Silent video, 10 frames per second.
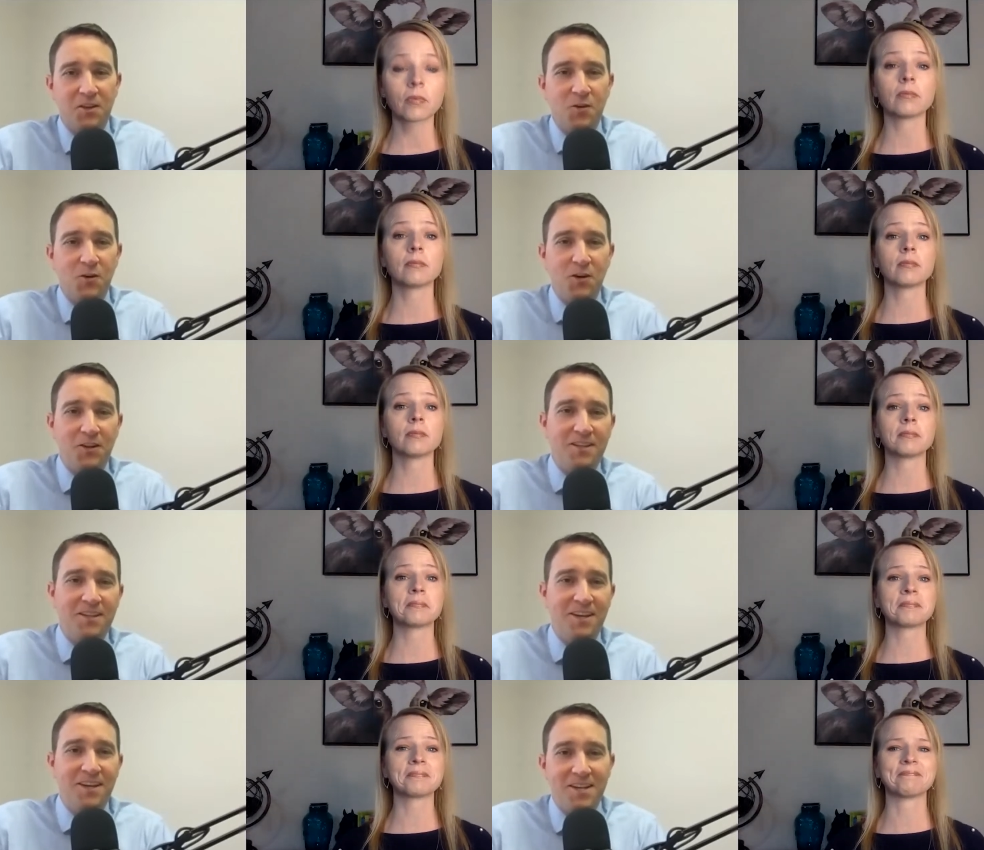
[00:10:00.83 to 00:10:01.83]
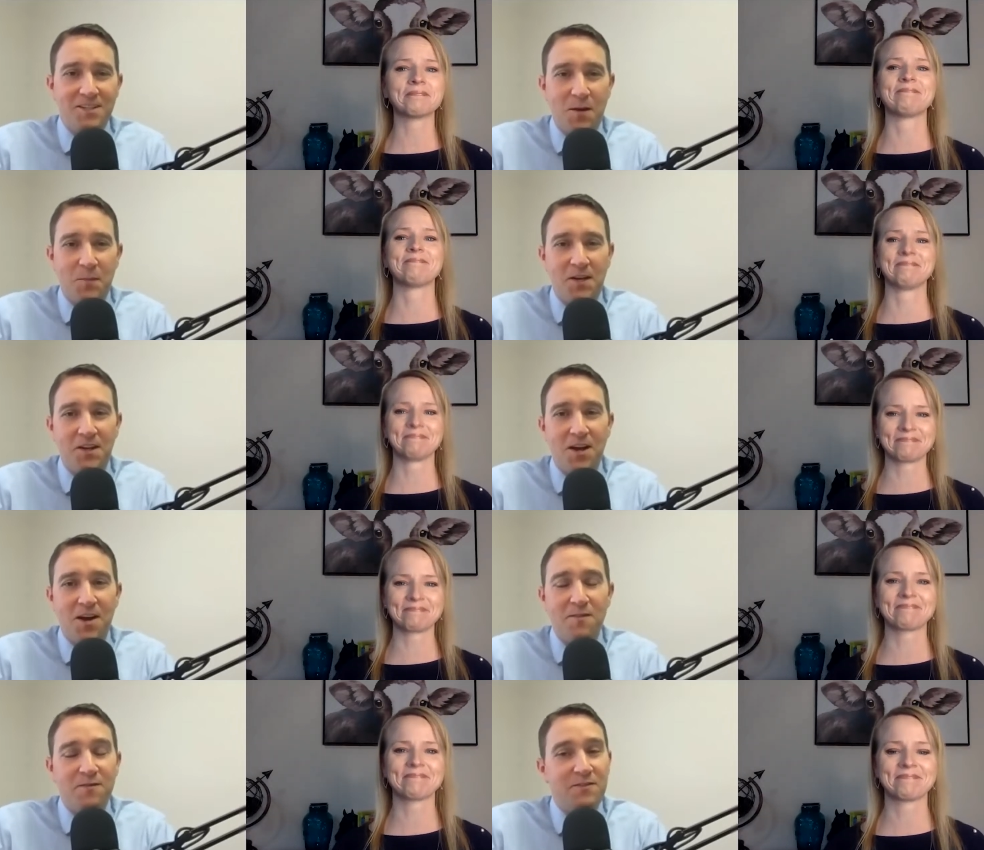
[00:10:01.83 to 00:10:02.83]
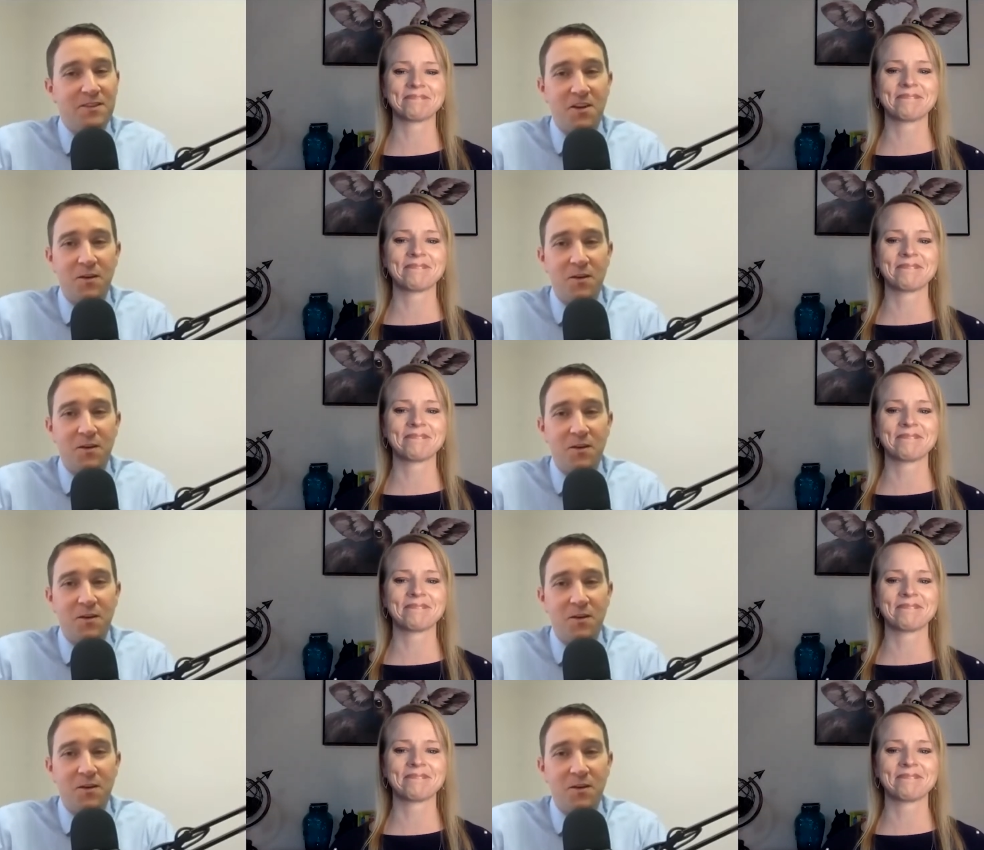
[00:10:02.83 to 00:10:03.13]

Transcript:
Speaker 1: oil and topping it off, you know, at